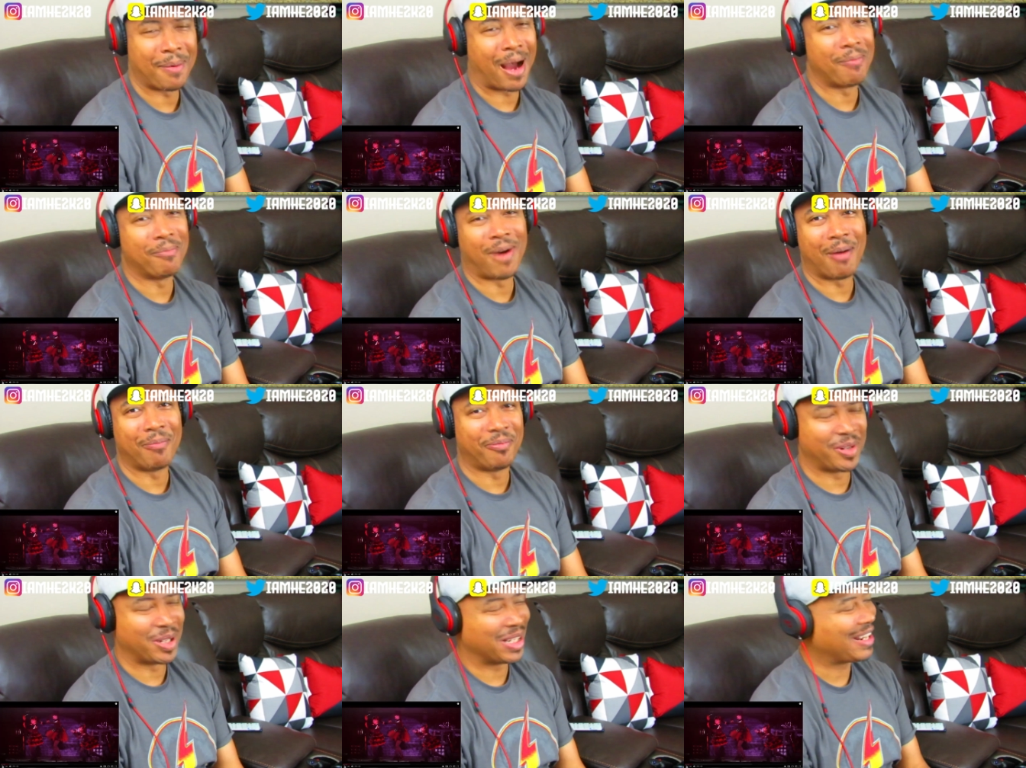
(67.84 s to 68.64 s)
I'm,
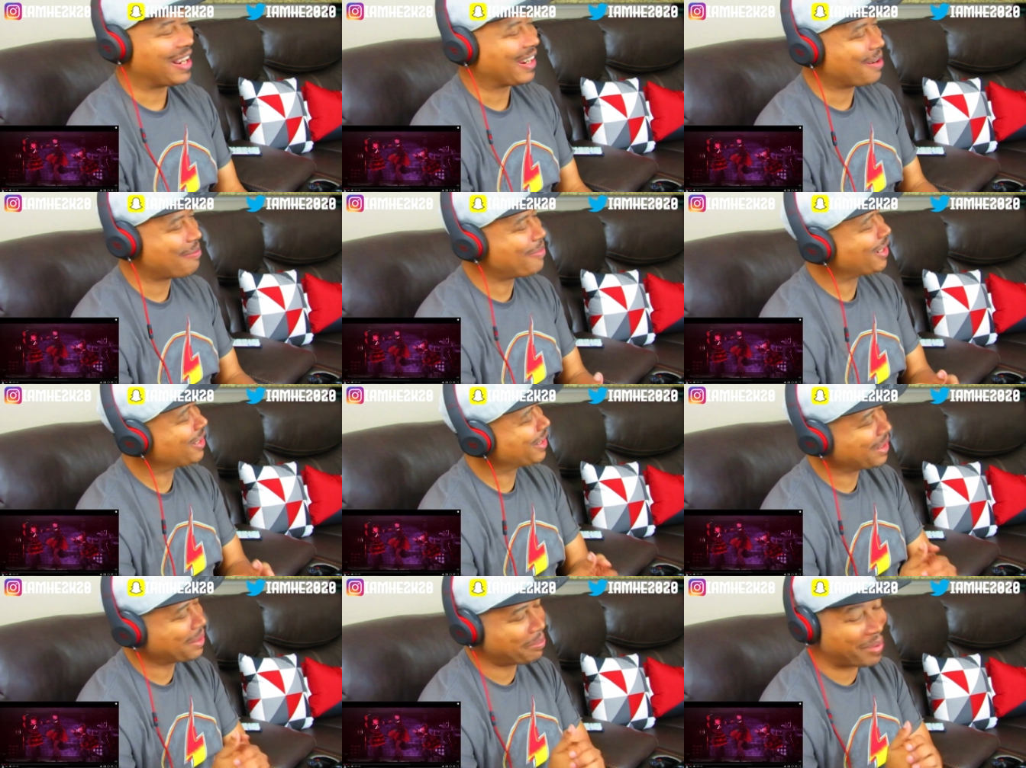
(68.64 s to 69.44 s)
I'm feeling like I'm
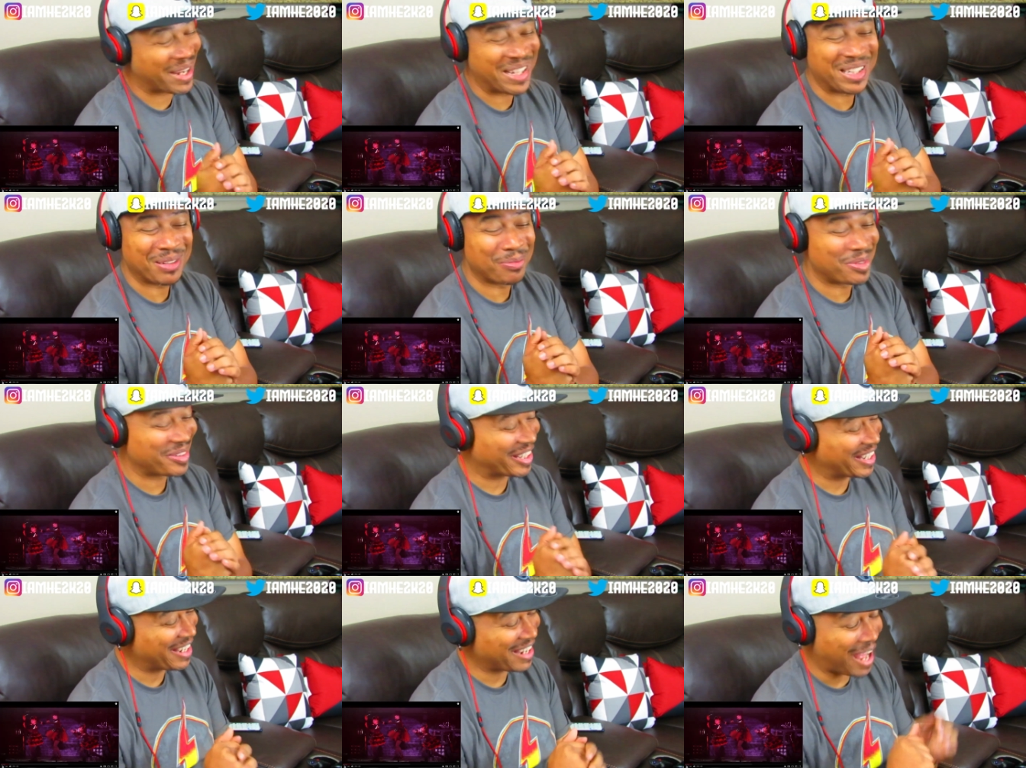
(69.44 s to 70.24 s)
about to get a pendulum
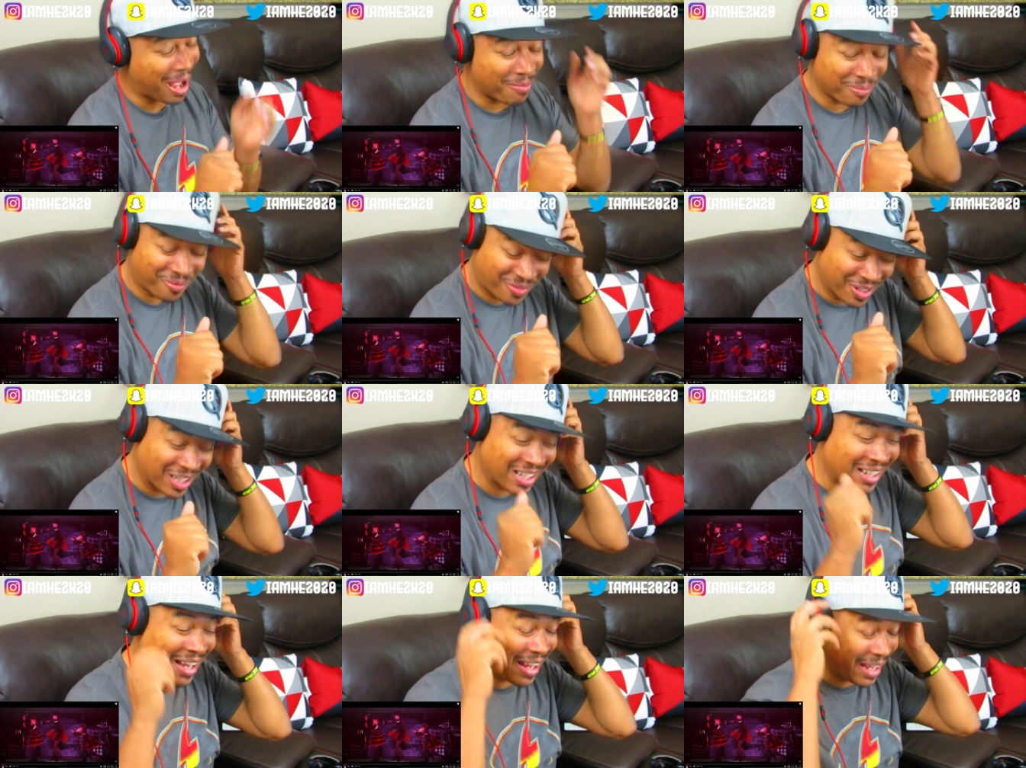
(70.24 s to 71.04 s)
kick. I'm
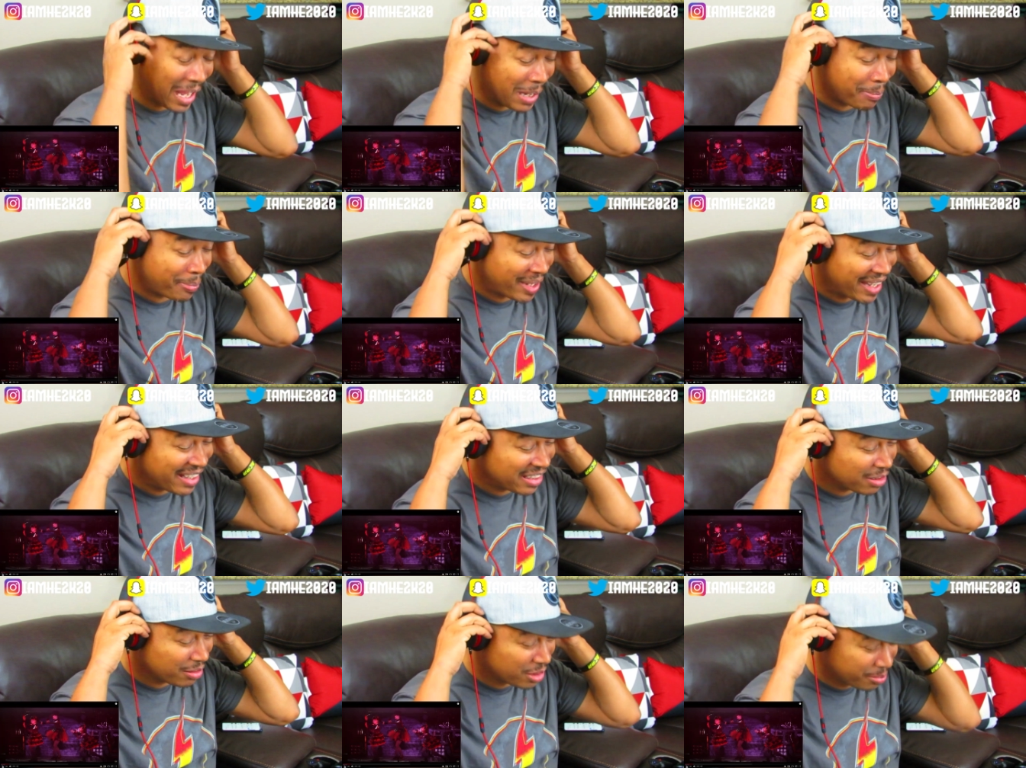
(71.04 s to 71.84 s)
feeling like a
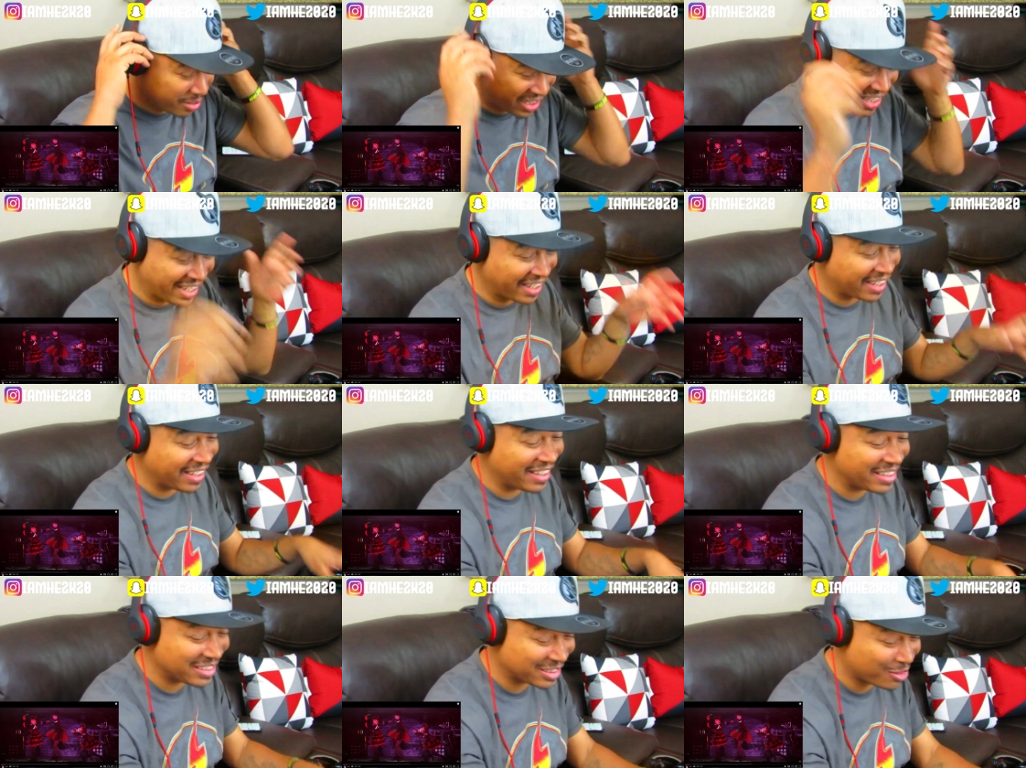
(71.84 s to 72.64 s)
pendulum kick
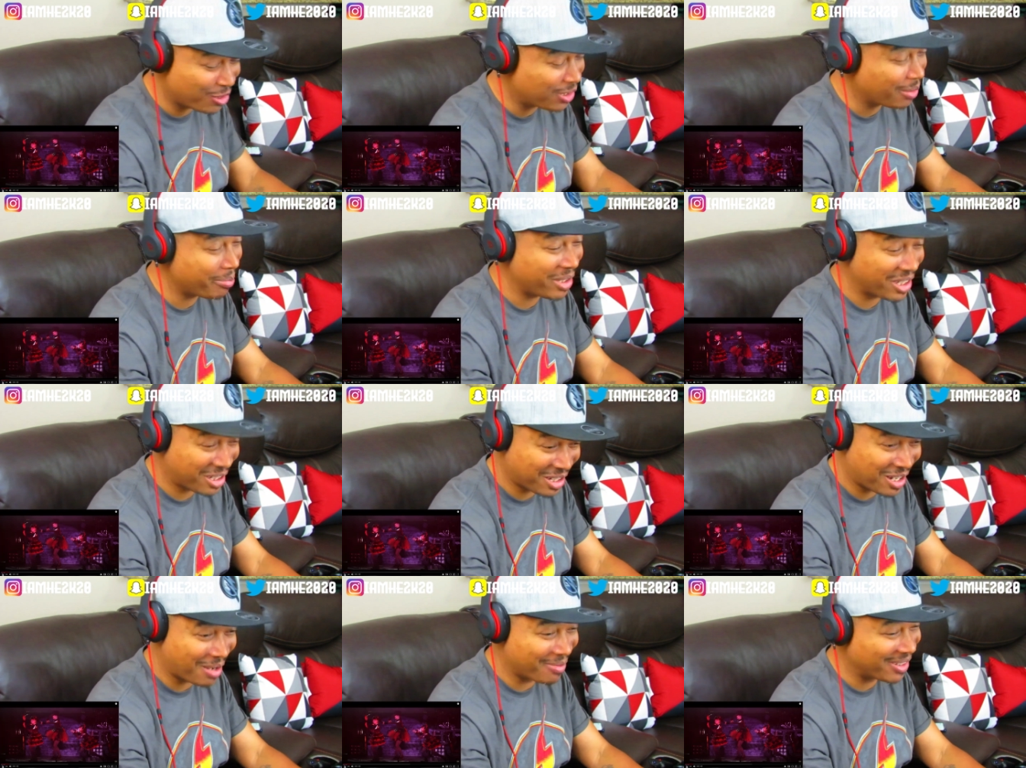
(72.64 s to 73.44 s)
is gonna be
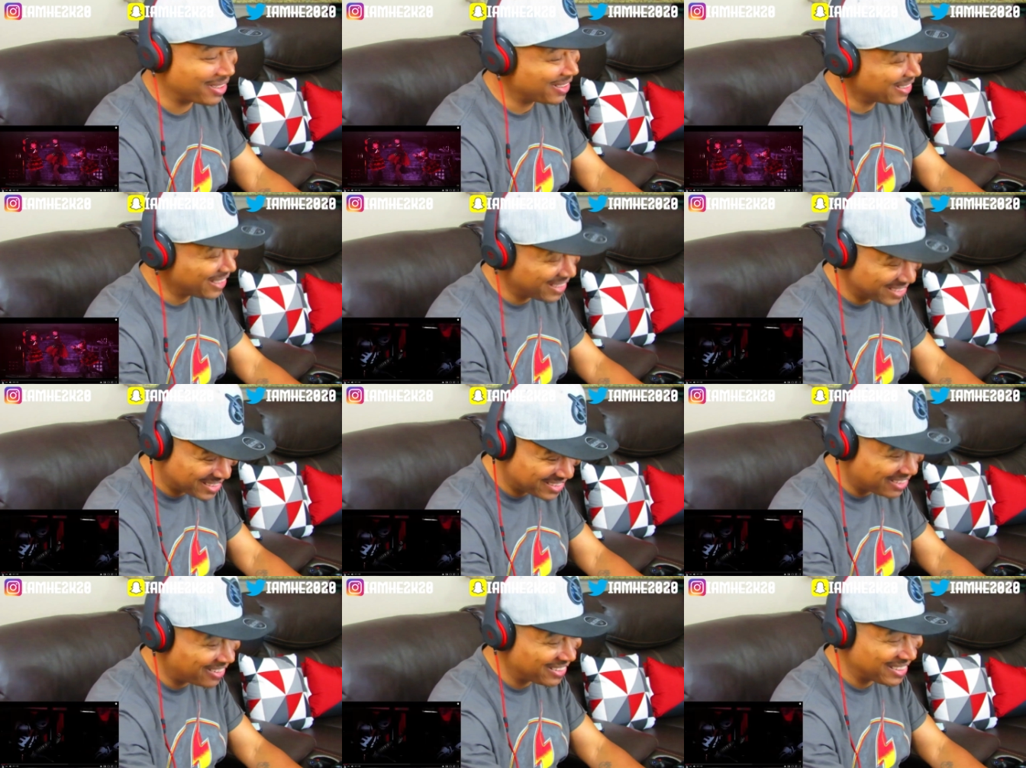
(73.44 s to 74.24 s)
coming. Let's
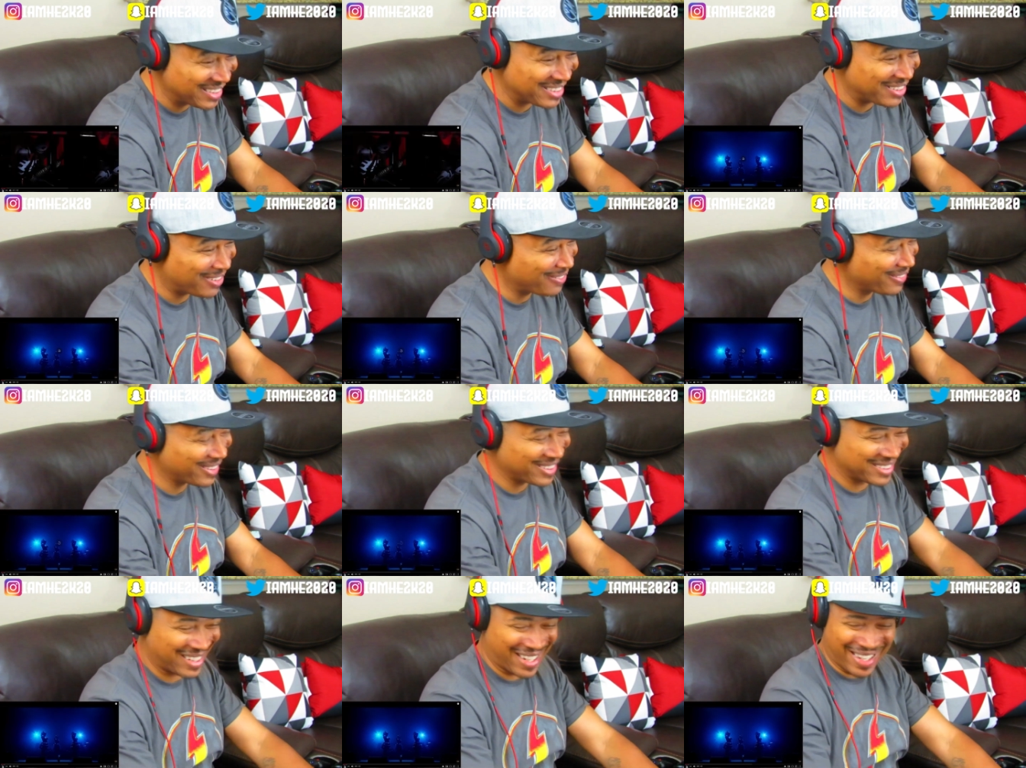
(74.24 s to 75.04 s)
start this over,
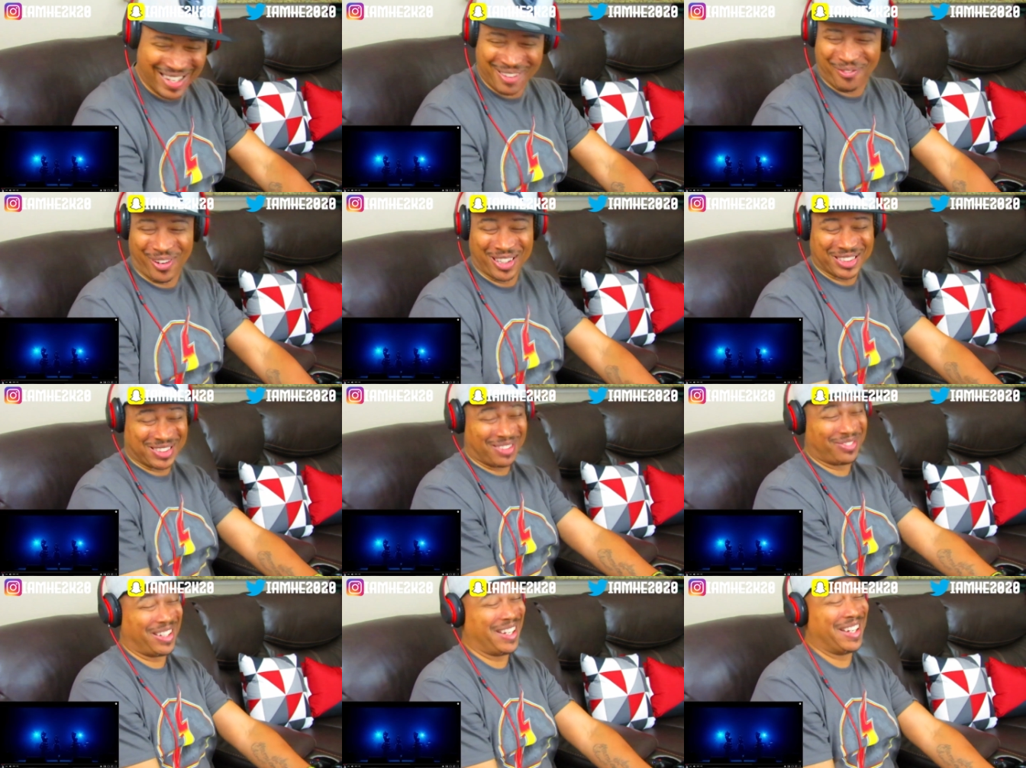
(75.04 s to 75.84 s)
because they
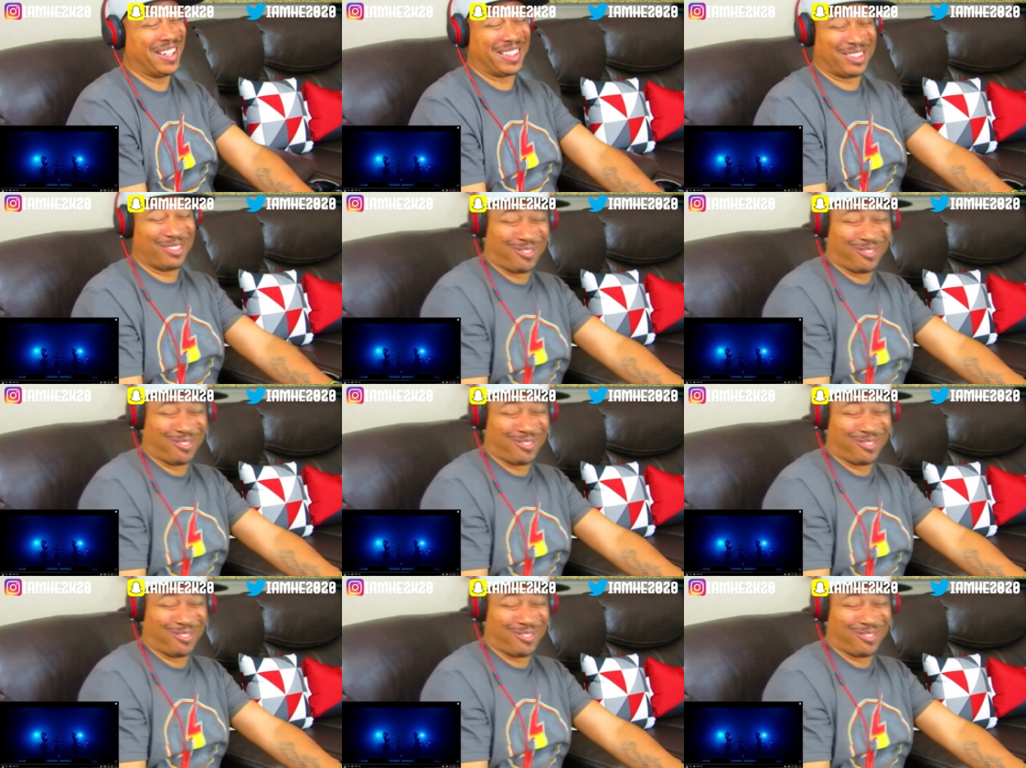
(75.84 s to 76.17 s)
first of all they get to